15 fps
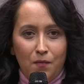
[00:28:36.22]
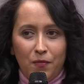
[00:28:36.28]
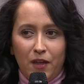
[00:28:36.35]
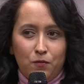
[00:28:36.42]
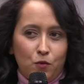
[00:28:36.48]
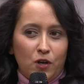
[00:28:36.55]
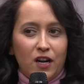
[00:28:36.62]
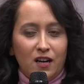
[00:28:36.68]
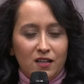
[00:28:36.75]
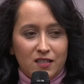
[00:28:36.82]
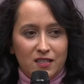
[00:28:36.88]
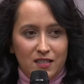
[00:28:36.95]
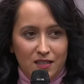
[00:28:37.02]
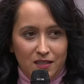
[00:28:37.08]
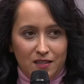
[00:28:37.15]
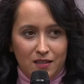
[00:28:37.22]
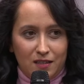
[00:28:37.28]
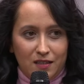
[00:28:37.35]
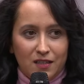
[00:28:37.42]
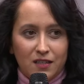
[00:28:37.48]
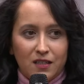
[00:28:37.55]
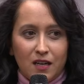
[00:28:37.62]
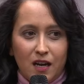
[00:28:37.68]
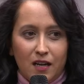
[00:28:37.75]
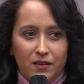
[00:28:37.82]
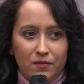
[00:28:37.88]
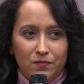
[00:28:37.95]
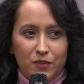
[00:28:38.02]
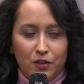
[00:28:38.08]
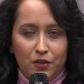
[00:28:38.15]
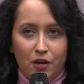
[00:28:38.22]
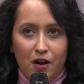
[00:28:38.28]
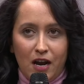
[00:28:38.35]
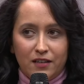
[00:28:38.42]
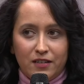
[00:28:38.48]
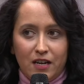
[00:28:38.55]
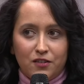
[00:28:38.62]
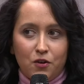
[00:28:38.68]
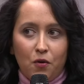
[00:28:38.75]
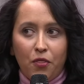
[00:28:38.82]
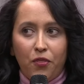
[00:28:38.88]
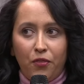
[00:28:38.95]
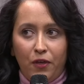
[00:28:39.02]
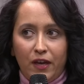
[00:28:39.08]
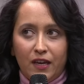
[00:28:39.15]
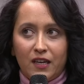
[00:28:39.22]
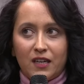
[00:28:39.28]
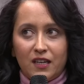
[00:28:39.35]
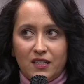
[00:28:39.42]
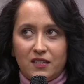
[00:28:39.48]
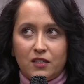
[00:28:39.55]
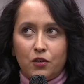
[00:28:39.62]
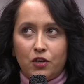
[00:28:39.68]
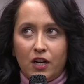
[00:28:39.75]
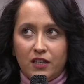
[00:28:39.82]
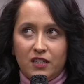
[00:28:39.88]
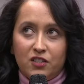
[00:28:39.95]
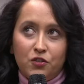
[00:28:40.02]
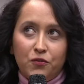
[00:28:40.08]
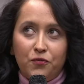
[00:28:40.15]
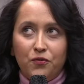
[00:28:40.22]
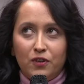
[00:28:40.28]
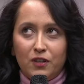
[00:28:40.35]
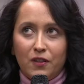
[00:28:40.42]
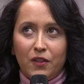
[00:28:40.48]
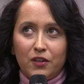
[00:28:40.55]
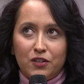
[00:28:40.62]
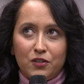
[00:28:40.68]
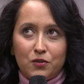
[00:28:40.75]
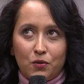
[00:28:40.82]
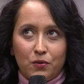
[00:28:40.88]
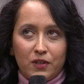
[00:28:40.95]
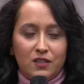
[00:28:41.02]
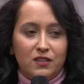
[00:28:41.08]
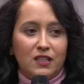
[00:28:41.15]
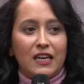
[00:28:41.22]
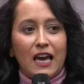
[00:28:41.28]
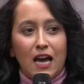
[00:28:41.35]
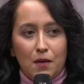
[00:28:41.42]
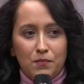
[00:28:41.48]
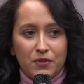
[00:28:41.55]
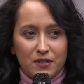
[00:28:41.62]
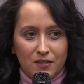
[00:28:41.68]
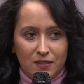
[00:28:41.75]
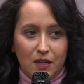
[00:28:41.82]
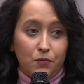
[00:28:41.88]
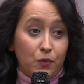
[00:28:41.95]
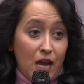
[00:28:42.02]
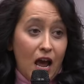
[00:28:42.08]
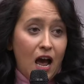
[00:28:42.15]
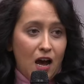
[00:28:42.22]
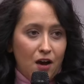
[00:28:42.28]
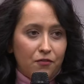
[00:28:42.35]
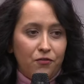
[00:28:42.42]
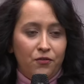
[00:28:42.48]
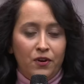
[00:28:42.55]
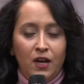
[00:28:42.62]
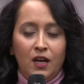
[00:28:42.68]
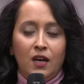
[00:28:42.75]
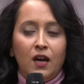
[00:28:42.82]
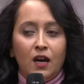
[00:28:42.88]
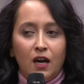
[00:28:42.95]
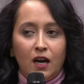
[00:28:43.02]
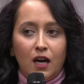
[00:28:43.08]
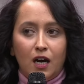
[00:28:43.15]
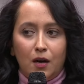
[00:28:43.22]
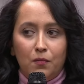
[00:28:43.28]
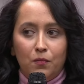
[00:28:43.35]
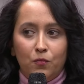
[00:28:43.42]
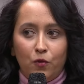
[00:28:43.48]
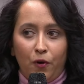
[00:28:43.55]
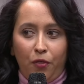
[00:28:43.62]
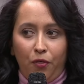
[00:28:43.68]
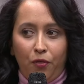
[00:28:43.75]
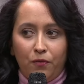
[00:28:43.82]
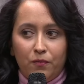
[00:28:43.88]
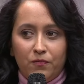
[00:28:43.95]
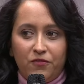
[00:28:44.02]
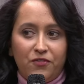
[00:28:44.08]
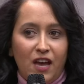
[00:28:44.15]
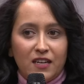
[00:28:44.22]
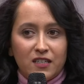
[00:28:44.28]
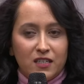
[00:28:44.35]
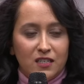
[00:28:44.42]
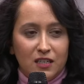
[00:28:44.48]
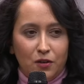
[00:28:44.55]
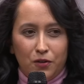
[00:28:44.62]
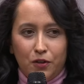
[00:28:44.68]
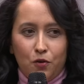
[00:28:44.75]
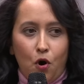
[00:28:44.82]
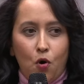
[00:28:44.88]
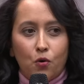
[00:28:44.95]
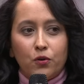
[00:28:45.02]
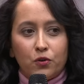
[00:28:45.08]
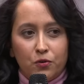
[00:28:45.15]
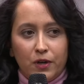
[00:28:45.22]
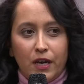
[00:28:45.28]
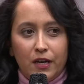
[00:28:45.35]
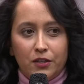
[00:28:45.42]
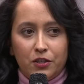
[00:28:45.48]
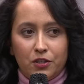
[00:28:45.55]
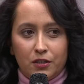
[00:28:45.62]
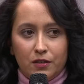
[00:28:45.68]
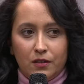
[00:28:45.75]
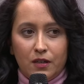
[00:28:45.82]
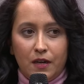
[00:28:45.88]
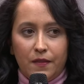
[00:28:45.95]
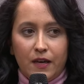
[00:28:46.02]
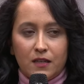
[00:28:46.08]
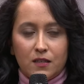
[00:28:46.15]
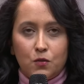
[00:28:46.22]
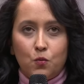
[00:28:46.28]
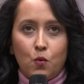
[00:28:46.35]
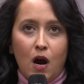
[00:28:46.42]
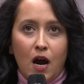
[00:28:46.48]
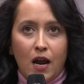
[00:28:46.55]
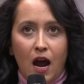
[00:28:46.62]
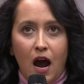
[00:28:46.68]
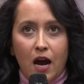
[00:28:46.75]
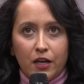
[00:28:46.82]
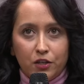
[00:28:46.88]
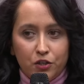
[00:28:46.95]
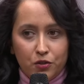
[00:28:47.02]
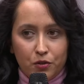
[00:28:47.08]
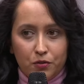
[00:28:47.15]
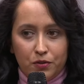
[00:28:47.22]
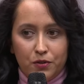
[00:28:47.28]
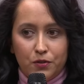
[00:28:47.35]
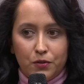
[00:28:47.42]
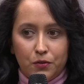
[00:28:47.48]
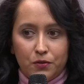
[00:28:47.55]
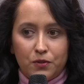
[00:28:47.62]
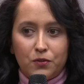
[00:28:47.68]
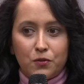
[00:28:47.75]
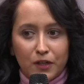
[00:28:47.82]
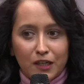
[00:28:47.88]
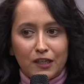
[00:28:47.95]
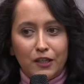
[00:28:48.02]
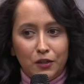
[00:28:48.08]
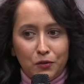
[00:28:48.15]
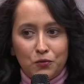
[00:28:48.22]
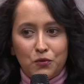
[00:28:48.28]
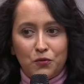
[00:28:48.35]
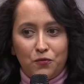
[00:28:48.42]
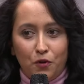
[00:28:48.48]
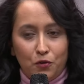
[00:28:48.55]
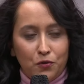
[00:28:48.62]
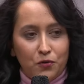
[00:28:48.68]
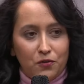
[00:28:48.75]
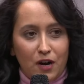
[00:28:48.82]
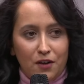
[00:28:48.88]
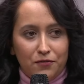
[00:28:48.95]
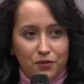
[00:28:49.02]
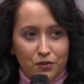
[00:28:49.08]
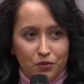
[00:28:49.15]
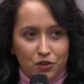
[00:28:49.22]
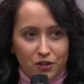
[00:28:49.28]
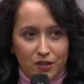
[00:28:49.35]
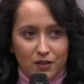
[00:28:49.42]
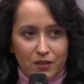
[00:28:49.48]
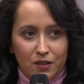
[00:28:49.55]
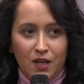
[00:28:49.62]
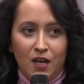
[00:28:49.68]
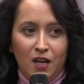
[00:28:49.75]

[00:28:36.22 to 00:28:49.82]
then what else isn't? And, you know, I don't think it's a good idea to fill the historical gaps that we have with fantasy or your own creation. And that's why I chose to strictly use photographs, or just the